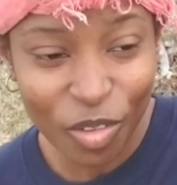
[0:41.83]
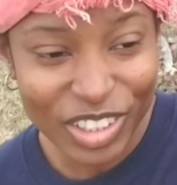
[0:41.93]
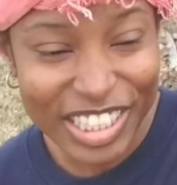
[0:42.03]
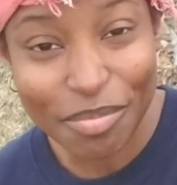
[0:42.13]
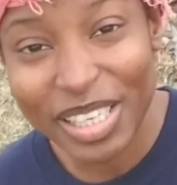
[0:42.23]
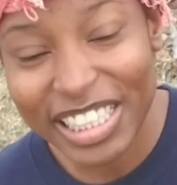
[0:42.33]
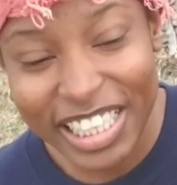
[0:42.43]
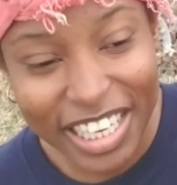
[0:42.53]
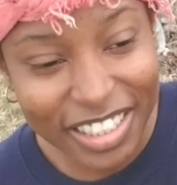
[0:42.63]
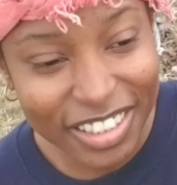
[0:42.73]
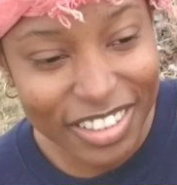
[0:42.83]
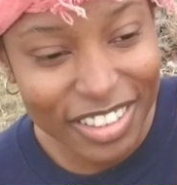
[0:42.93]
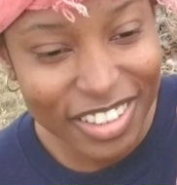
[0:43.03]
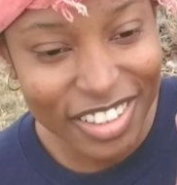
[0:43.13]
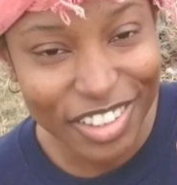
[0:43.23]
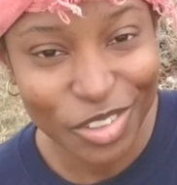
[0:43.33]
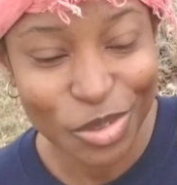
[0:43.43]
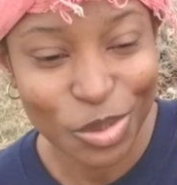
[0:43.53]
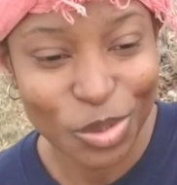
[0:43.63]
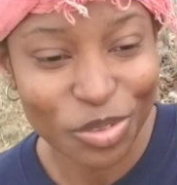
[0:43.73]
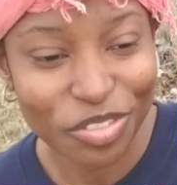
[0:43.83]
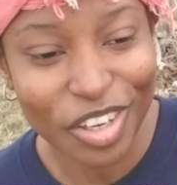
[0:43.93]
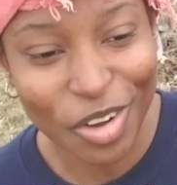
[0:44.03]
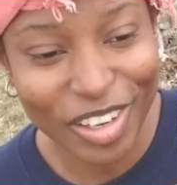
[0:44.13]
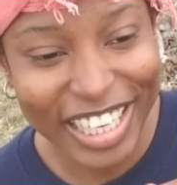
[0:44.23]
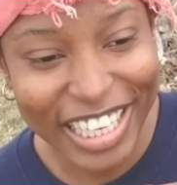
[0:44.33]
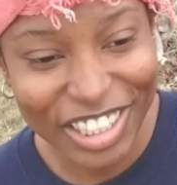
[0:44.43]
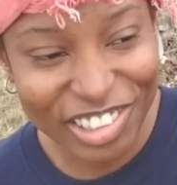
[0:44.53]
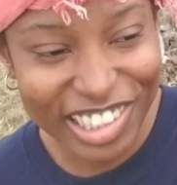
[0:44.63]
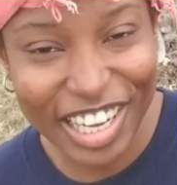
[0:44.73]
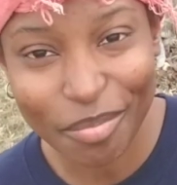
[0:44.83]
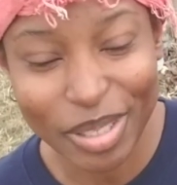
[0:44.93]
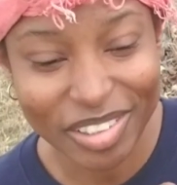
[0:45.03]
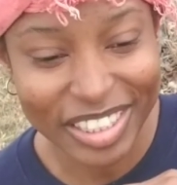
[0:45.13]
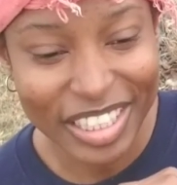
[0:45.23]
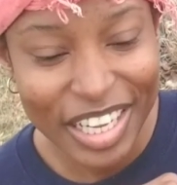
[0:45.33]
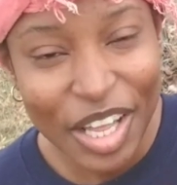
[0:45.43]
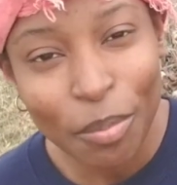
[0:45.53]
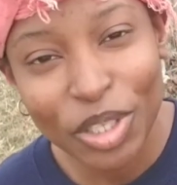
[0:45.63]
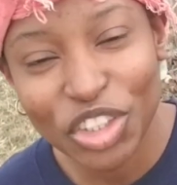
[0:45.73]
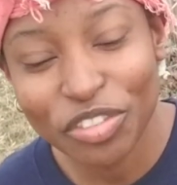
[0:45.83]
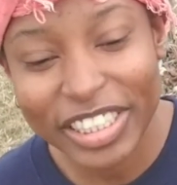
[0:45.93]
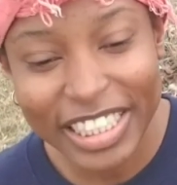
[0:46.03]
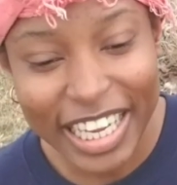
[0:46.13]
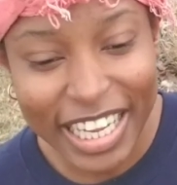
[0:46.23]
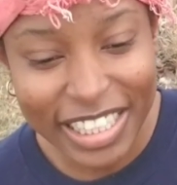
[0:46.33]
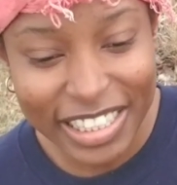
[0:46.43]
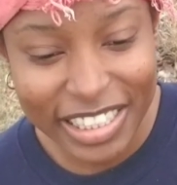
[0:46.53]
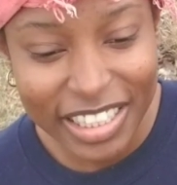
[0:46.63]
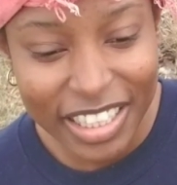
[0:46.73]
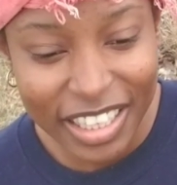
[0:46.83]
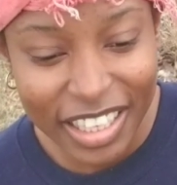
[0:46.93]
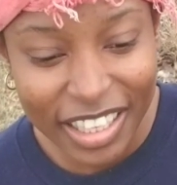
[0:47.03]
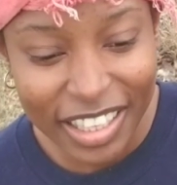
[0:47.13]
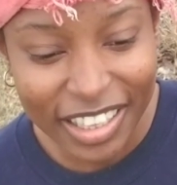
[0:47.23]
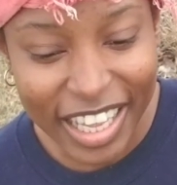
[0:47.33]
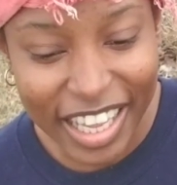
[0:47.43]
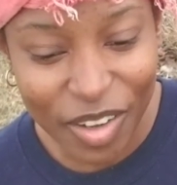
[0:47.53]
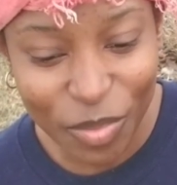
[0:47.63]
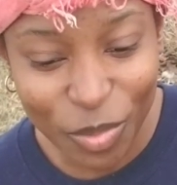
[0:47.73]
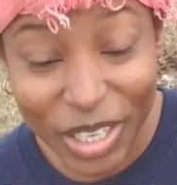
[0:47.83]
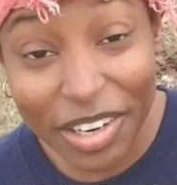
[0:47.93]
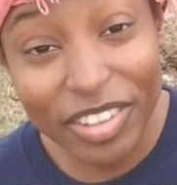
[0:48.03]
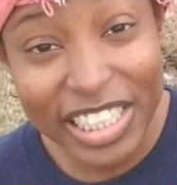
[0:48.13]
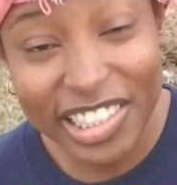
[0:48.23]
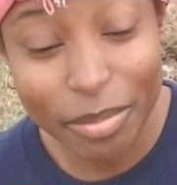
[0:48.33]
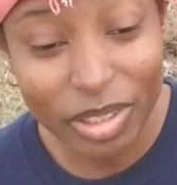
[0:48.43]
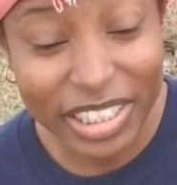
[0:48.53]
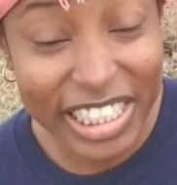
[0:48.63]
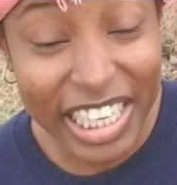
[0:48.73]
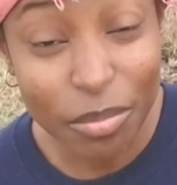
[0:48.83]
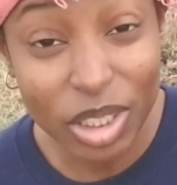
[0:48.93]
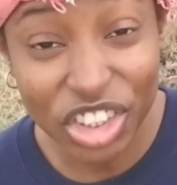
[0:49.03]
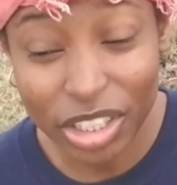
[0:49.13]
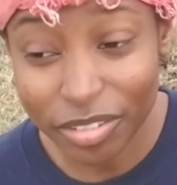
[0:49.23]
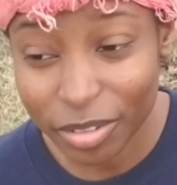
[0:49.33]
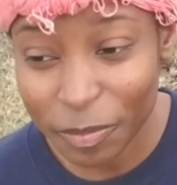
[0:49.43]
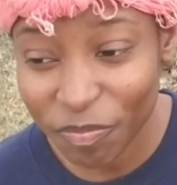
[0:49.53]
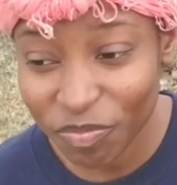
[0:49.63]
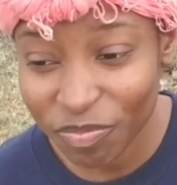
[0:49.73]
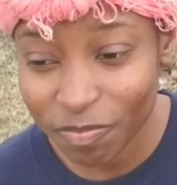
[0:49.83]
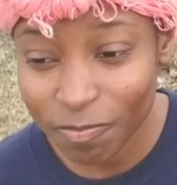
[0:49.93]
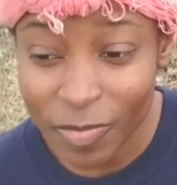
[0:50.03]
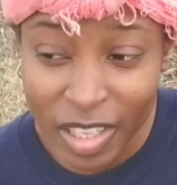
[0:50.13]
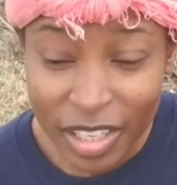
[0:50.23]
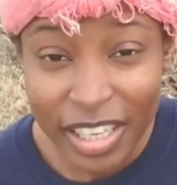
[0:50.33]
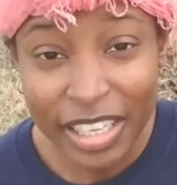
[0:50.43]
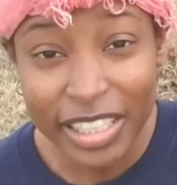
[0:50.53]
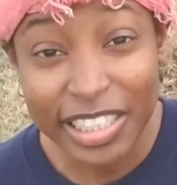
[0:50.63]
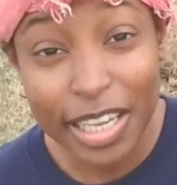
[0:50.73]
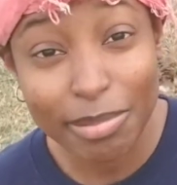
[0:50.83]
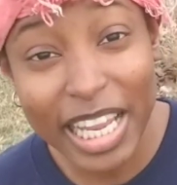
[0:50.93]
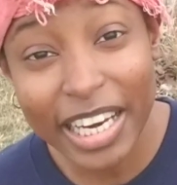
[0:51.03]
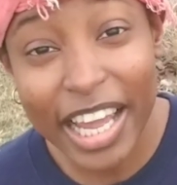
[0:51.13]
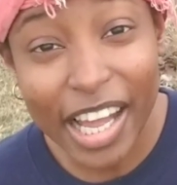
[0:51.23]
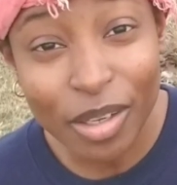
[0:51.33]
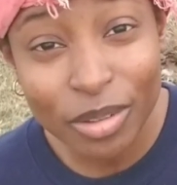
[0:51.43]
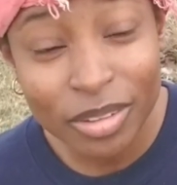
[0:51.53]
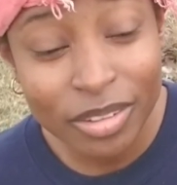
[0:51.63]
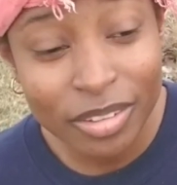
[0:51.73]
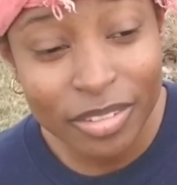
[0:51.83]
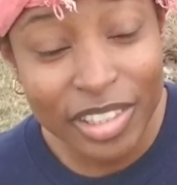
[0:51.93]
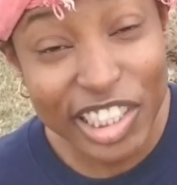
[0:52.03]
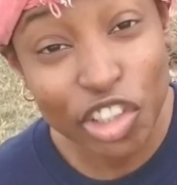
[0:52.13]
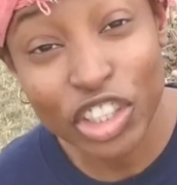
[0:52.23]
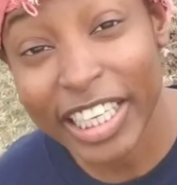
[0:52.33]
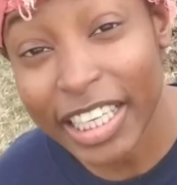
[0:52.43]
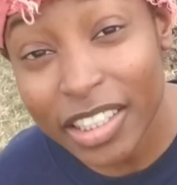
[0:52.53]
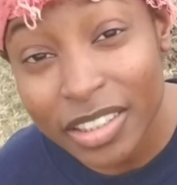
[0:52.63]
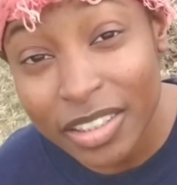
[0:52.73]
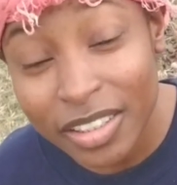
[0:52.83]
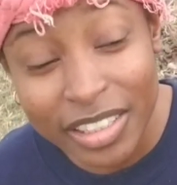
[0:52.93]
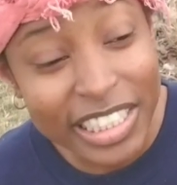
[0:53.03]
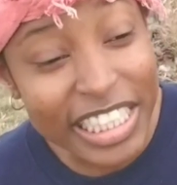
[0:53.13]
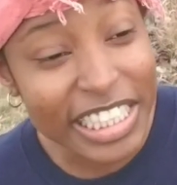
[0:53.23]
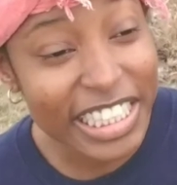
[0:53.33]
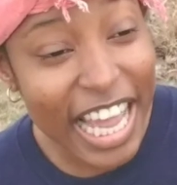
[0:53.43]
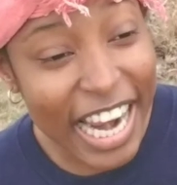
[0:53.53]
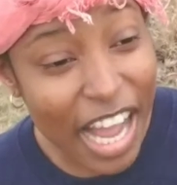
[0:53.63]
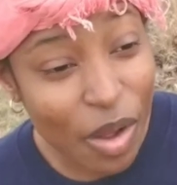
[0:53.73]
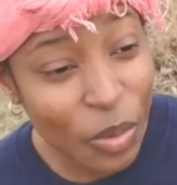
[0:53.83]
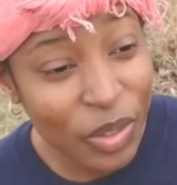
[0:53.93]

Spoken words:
10 minutes later, you go ahead and you started building, but you realize that whatever it is you're building, let's say a bookshelf, it's upside down, it's crooked, it's inside out,